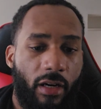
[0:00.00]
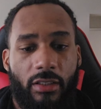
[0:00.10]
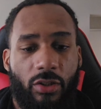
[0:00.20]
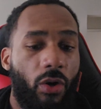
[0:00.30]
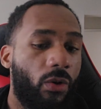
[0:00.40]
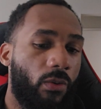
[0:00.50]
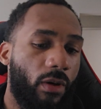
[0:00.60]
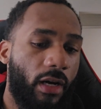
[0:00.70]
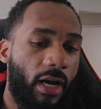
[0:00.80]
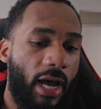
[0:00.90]
So
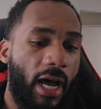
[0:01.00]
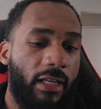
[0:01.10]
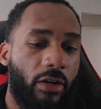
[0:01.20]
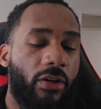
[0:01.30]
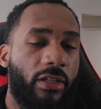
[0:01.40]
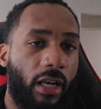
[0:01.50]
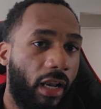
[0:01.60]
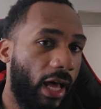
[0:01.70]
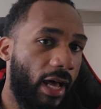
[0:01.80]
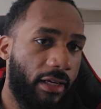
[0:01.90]
I learned a
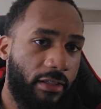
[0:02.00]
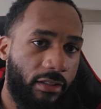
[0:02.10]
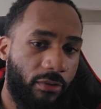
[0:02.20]
lot.